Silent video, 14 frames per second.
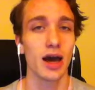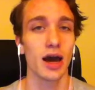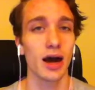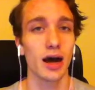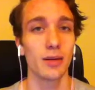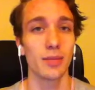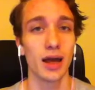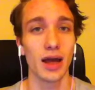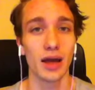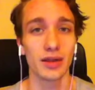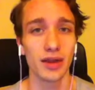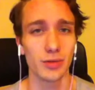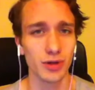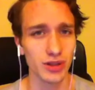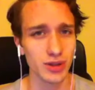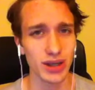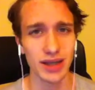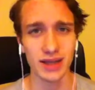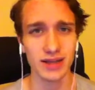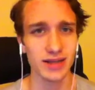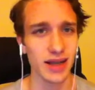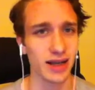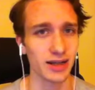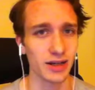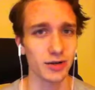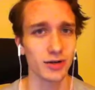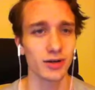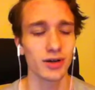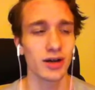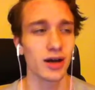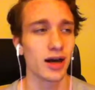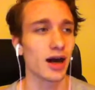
and they weren't doing anything technical.